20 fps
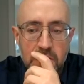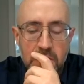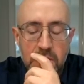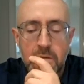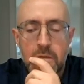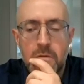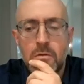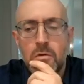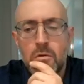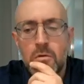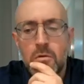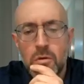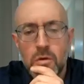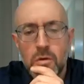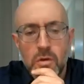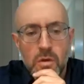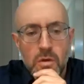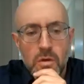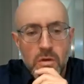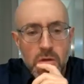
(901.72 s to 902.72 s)

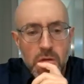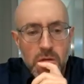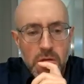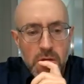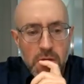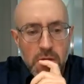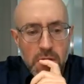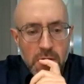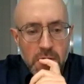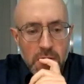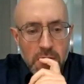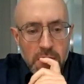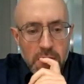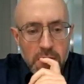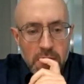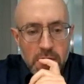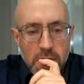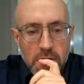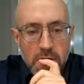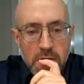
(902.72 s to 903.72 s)

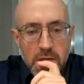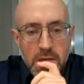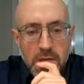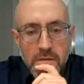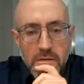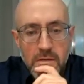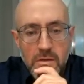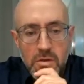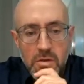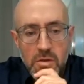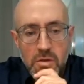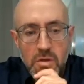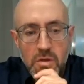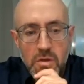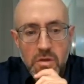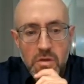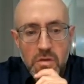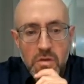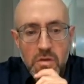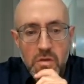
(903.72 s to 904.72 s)

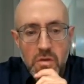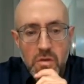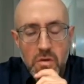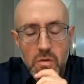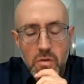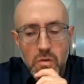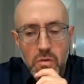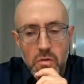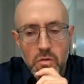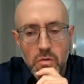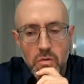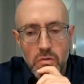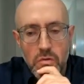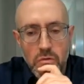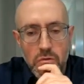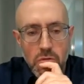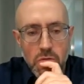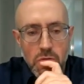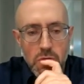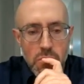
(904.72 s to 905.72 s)

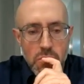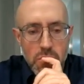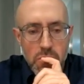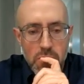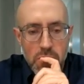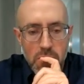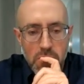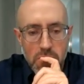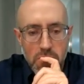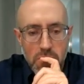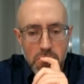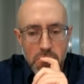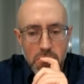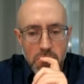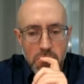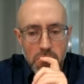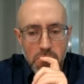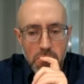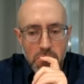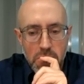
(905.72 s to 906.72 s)

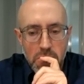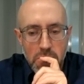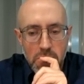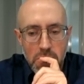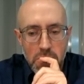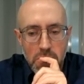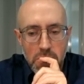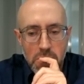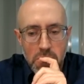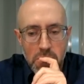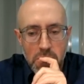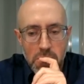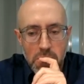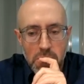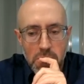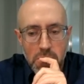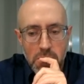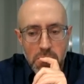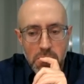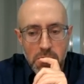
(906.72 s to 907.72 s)

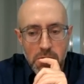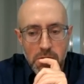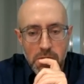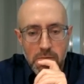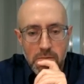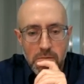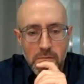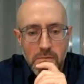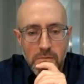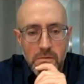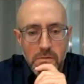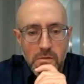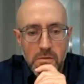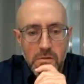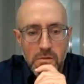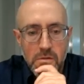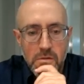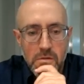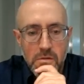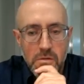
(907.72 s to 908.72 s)

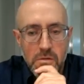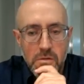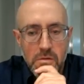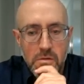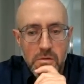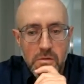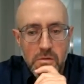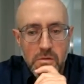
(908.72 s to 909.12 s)
(not speaking)